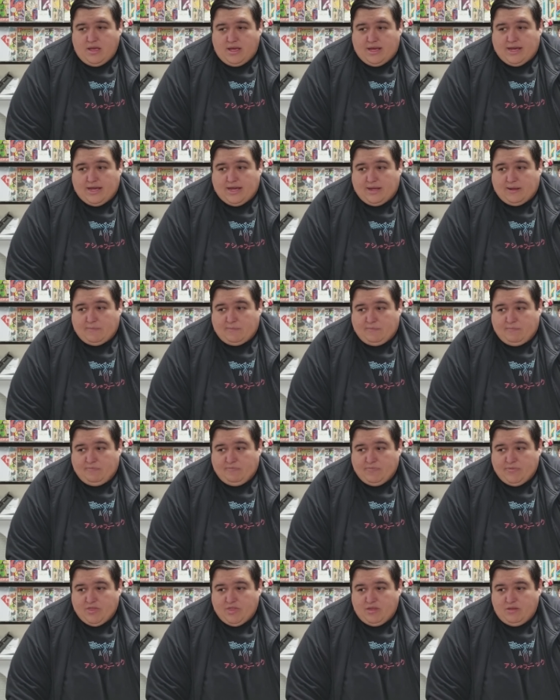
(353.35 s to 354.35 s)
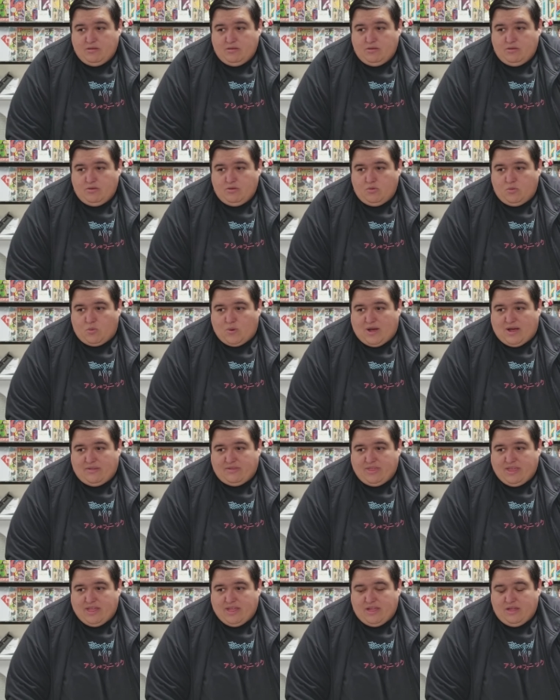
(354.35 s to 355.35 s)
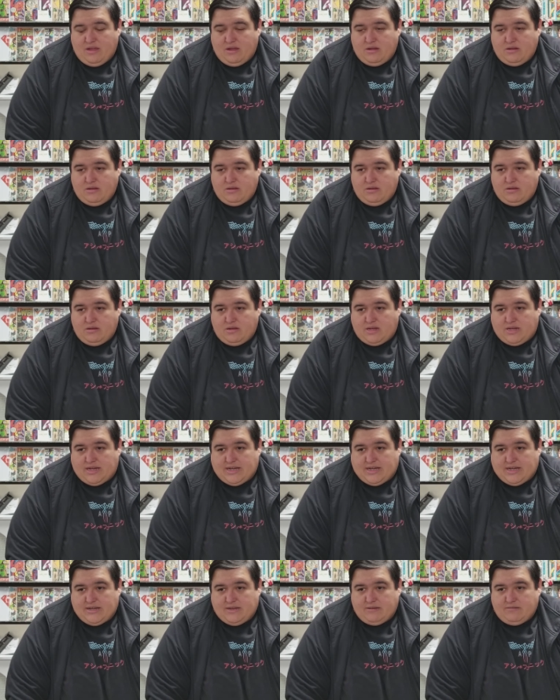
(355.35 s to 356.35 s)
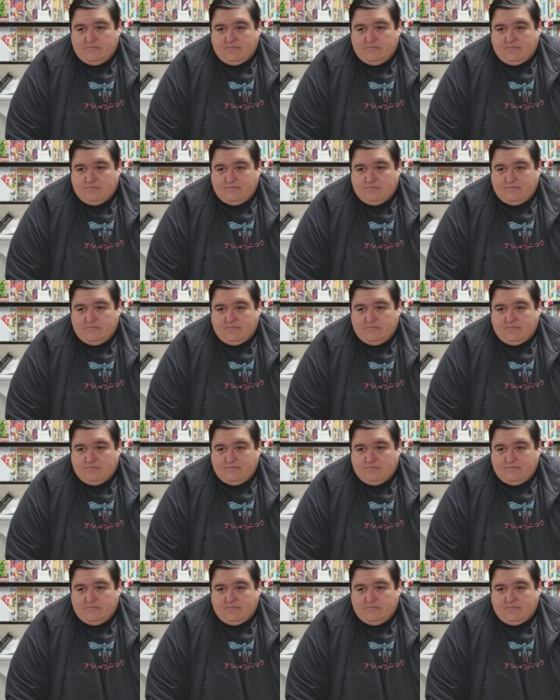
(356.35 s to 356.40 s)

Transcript: um, while the uh,